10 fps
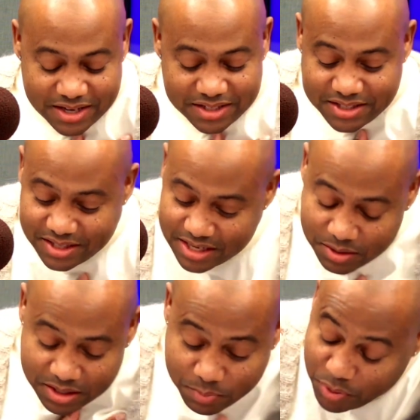it's,
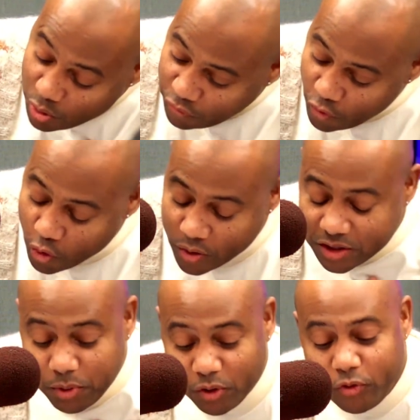it's, it's beautiful.
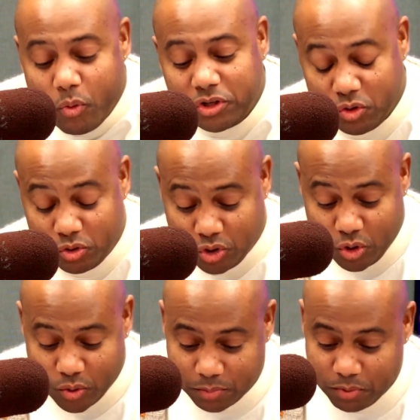It's beautiful what you
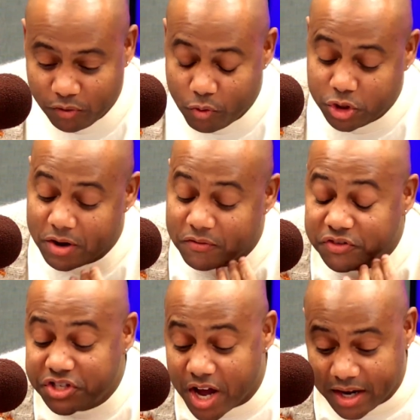do. It's mm. beautiful what you
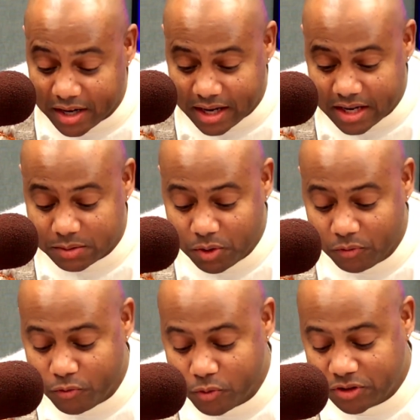have done. And it's
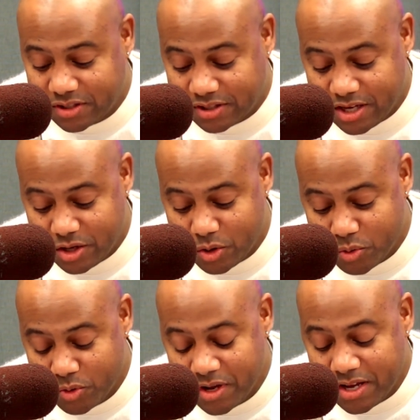beautiful to see
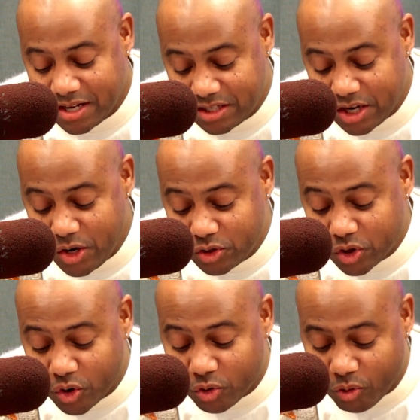you continue to
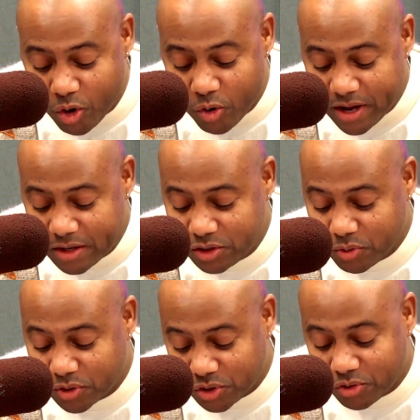grow
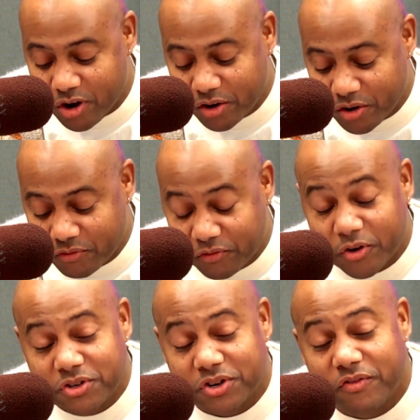into a stronger
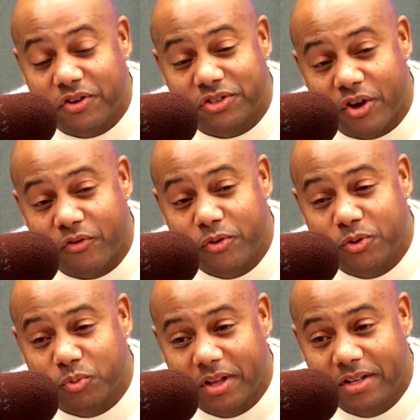version of yourself who
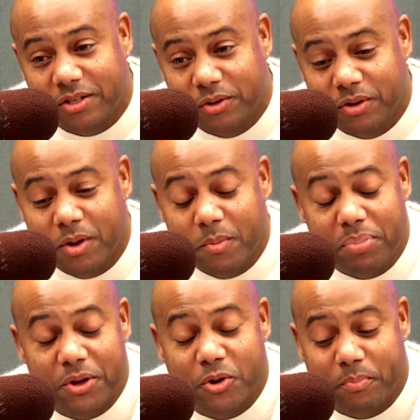is willing to
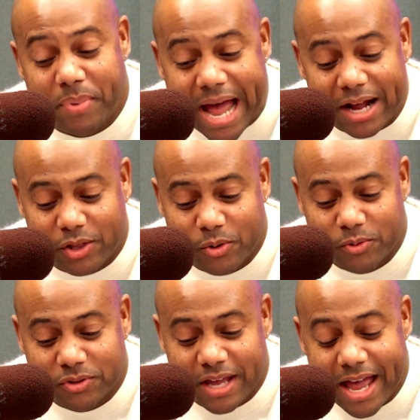peel back
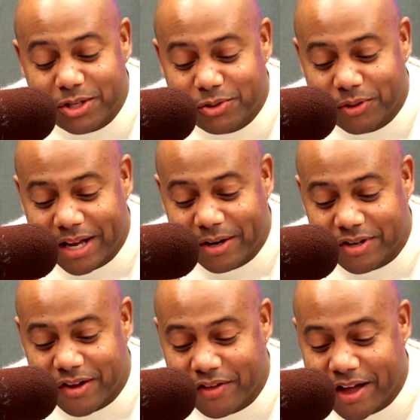those extra layers
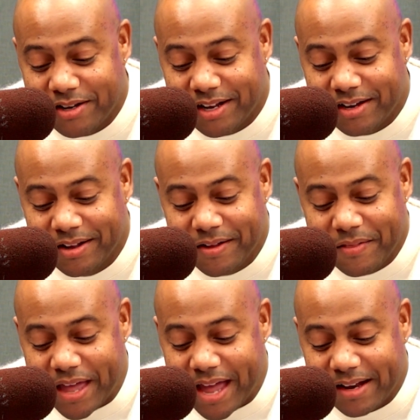of the onion
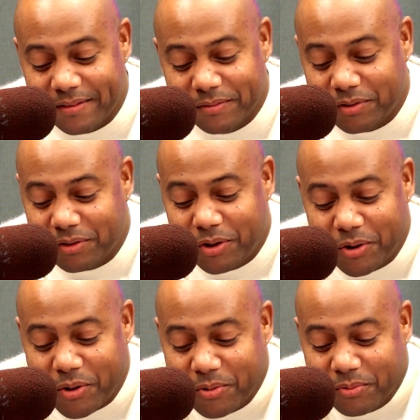that you
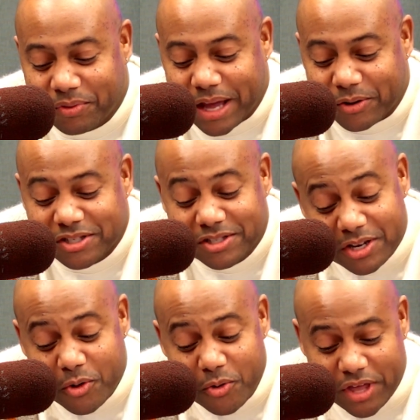know that are
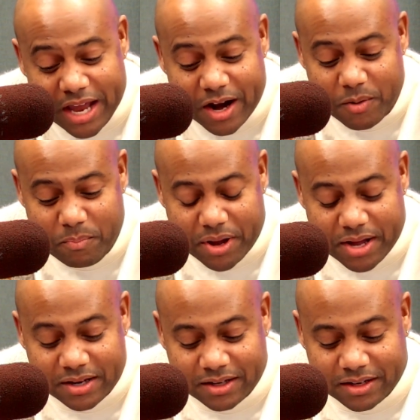still there
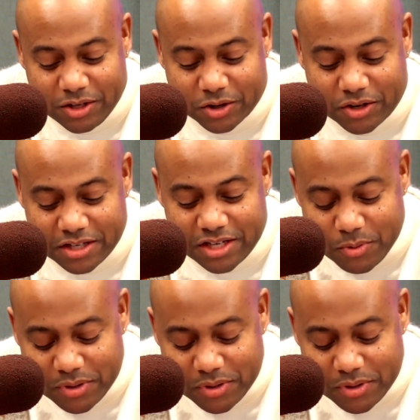but you're continuing